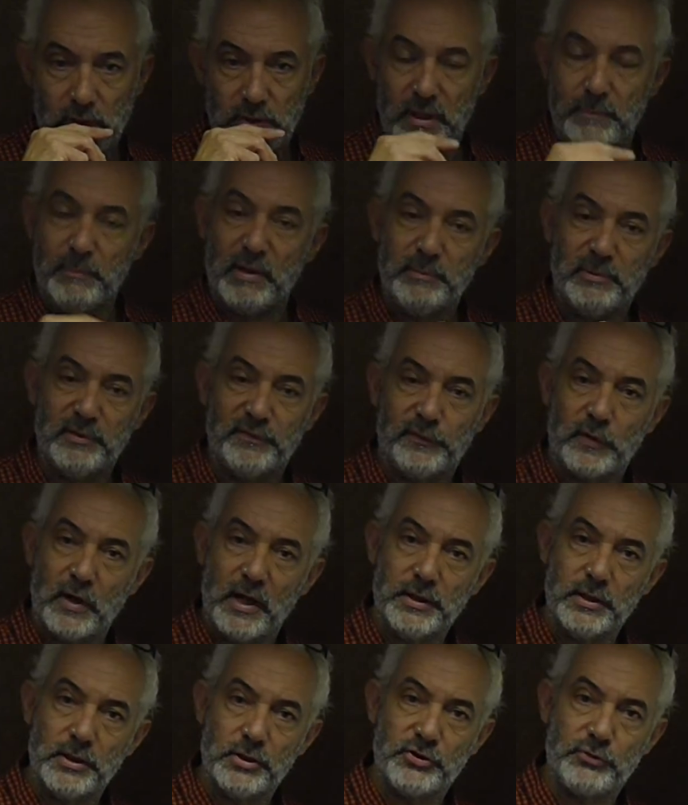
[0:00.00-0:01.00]
They may be
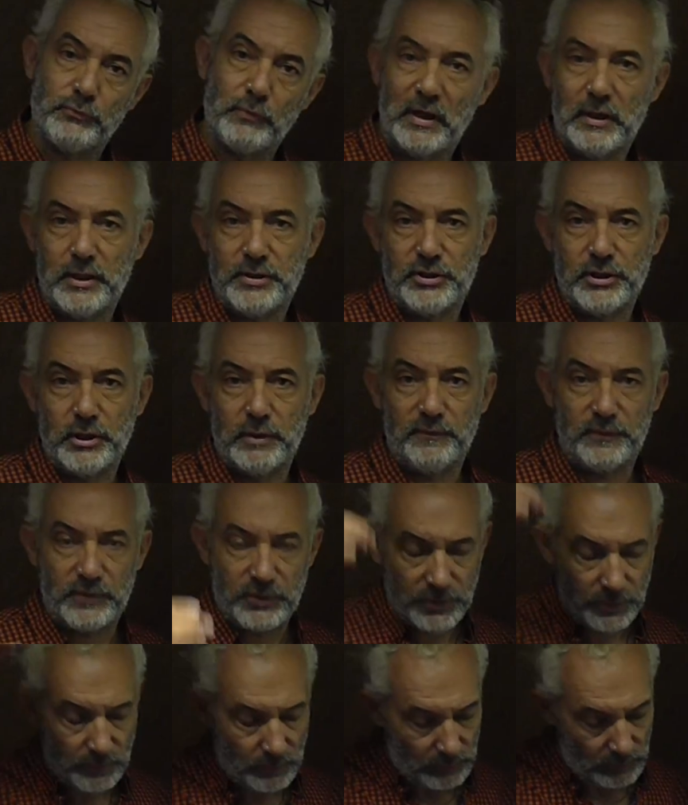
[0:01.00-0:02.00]
friends,
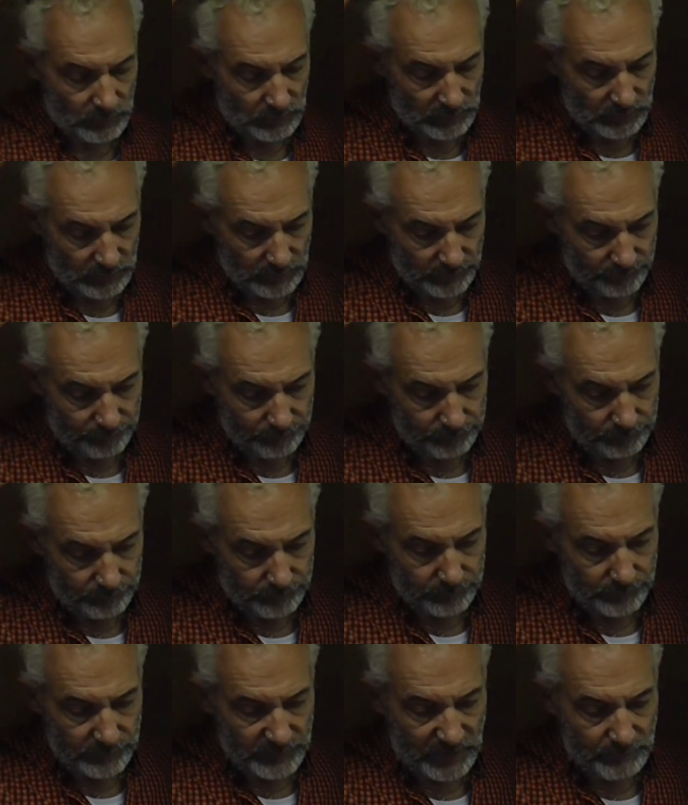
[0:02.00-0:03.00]
relatives.
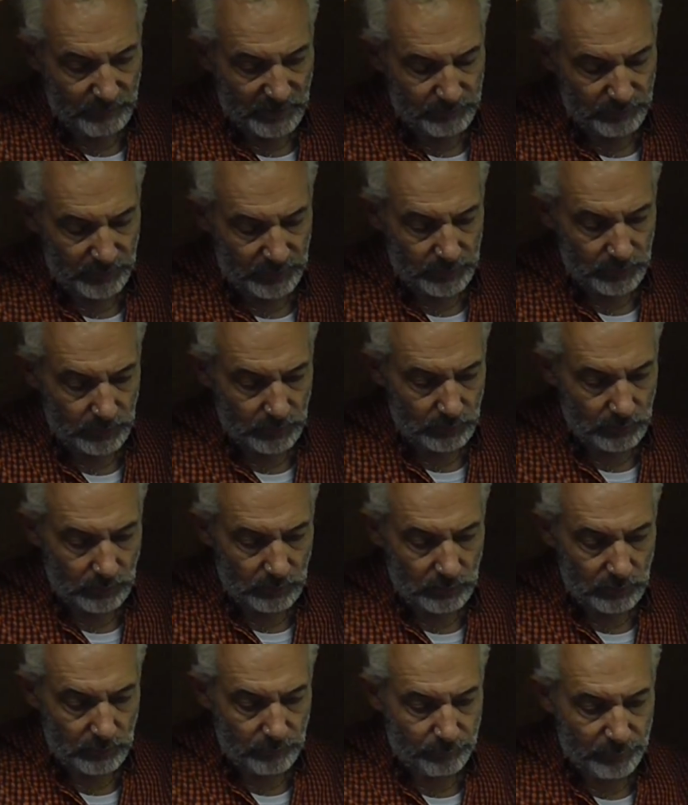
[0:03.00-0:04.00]
They may be
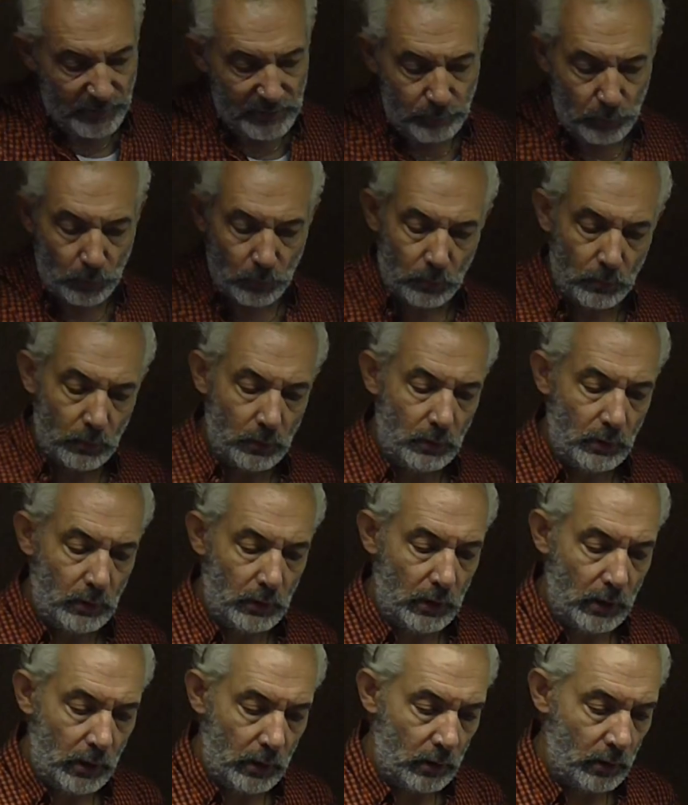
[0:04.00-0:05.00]
people
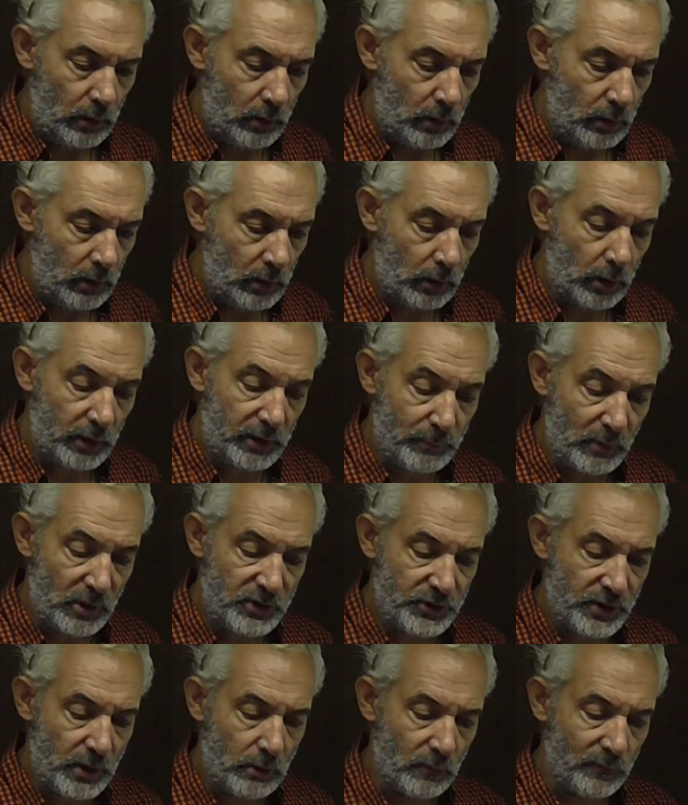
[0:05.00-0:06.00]
like
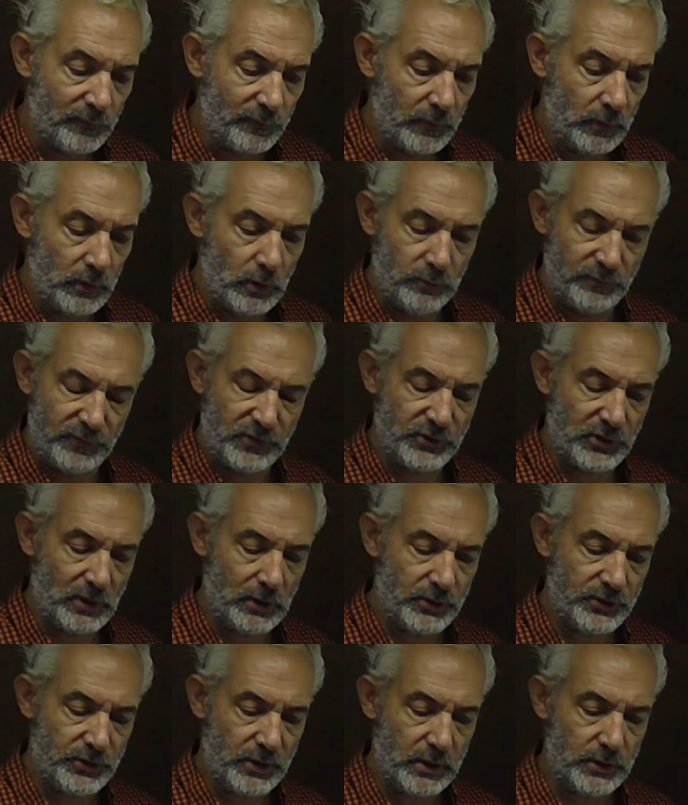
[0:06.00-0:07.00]
myself who
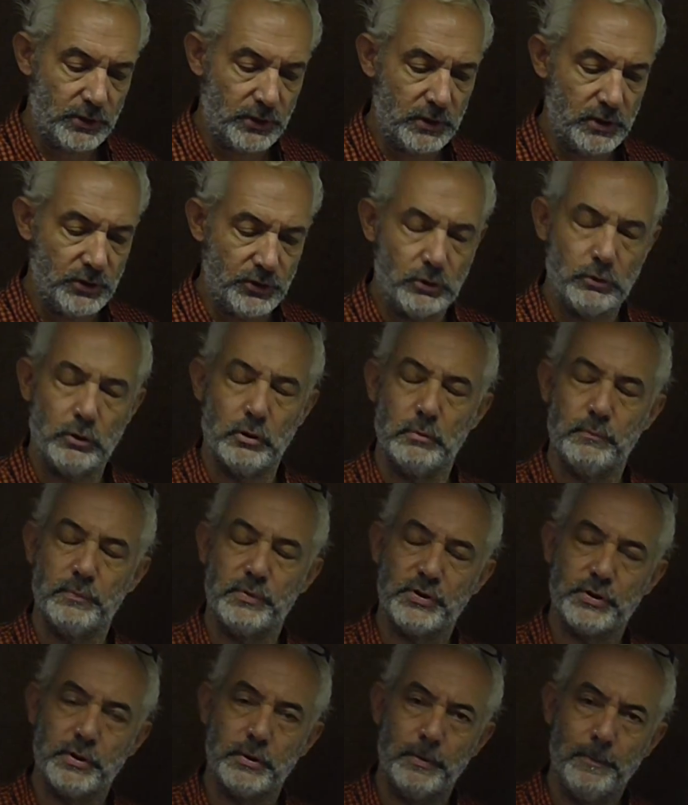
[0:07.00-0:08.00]
facilitates these
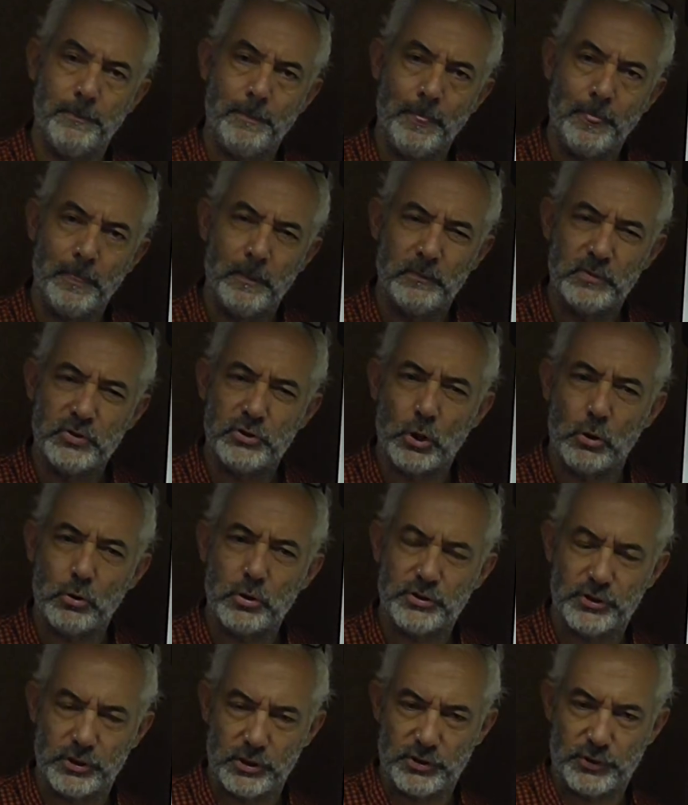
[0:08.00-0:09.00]
groups.
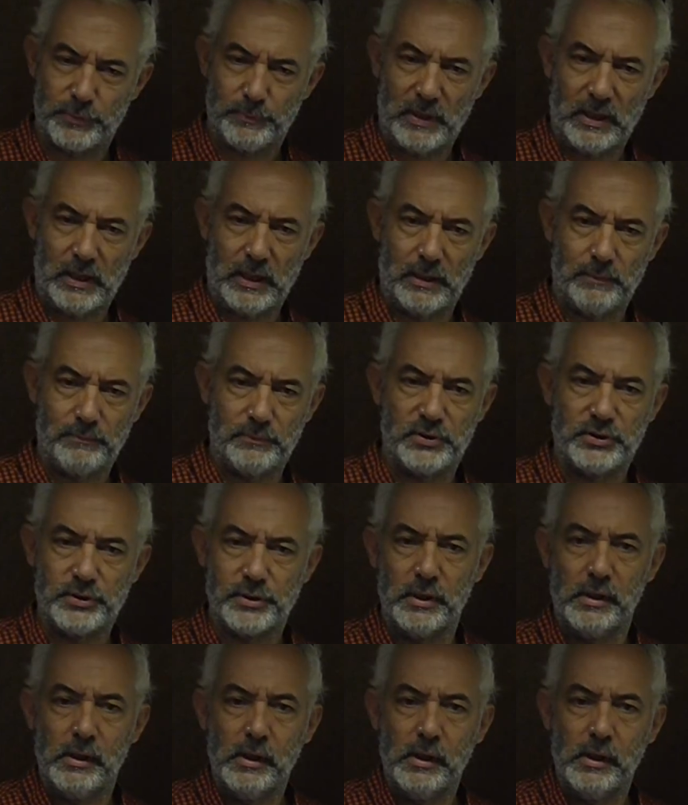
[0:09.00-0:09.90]
Doctors, perhaps.